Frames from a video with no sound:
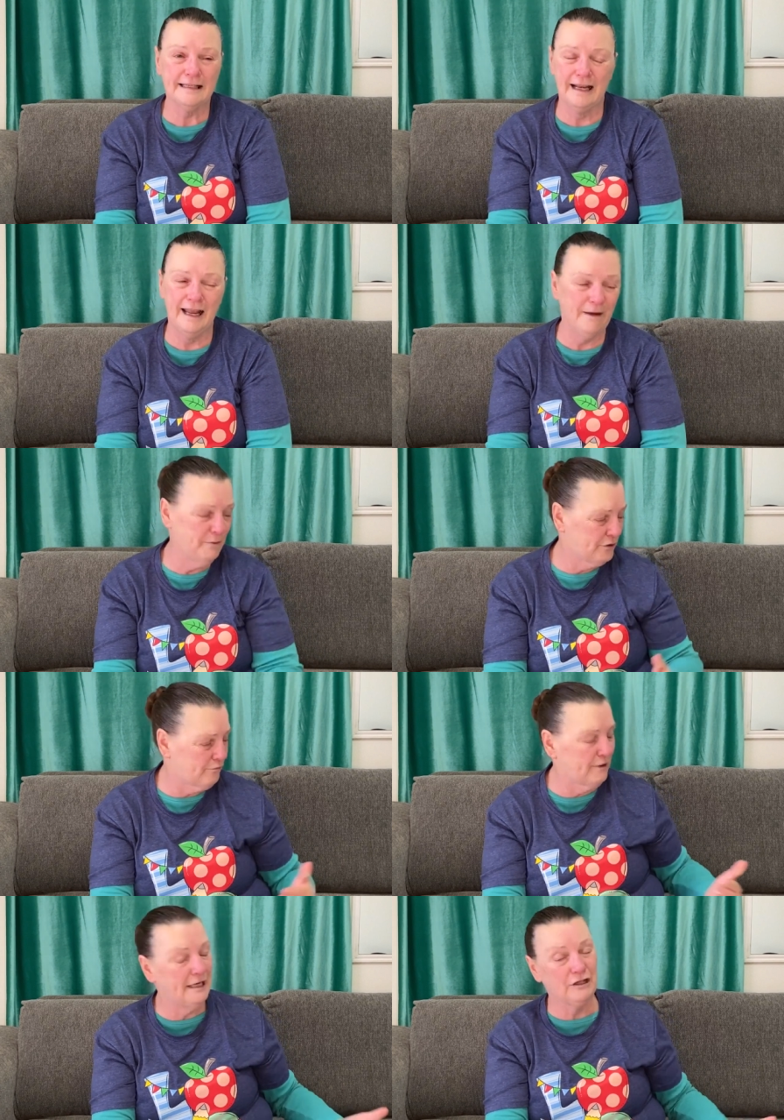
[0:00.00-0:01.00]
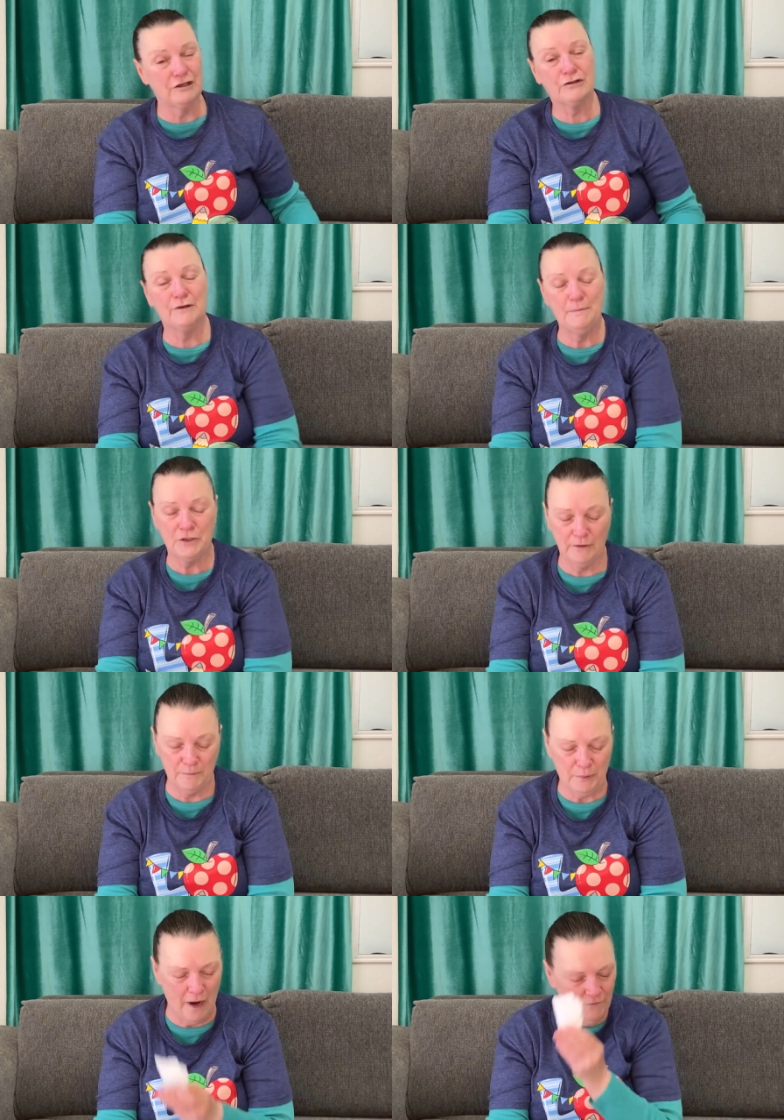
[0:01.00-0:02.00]
And, and I was reading the scripture in
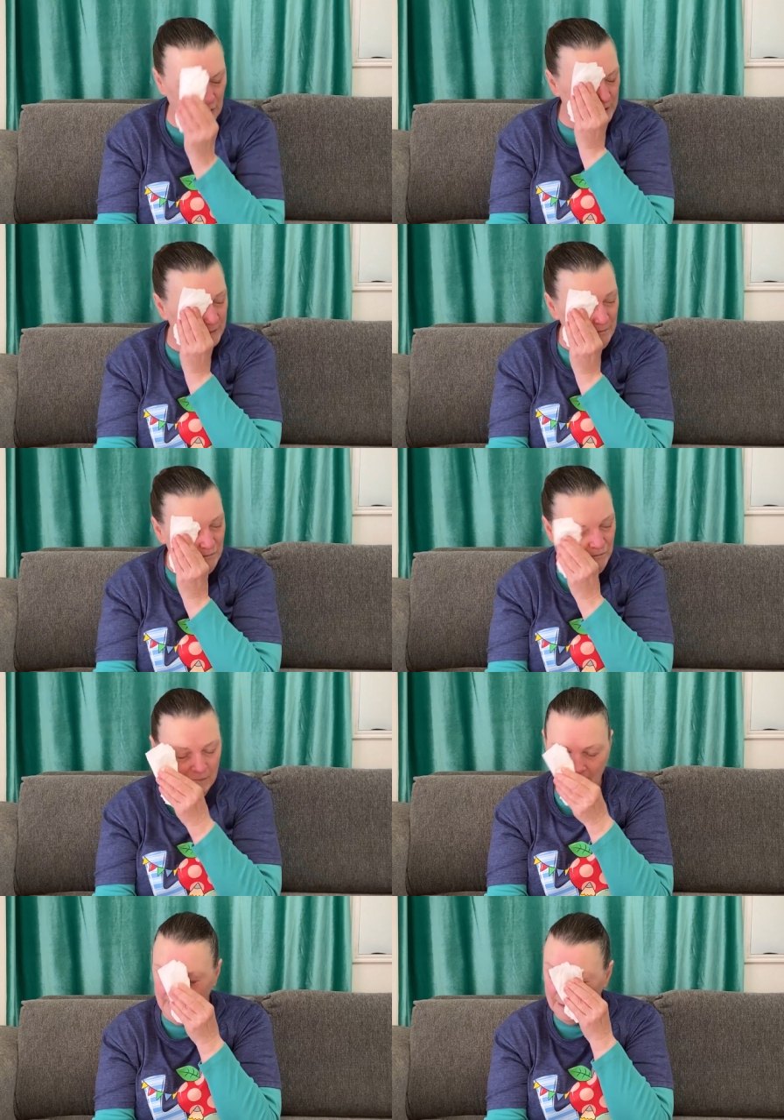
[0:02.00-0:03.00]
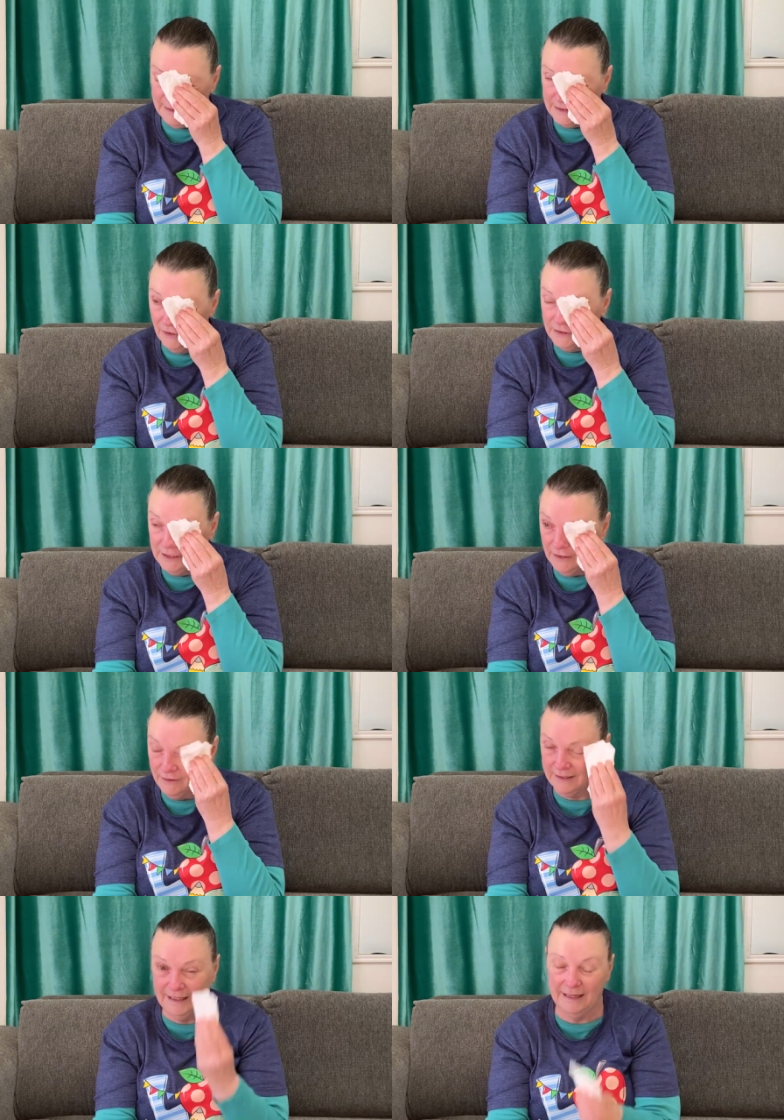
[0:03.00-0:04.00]
Proverbs and it looked here and,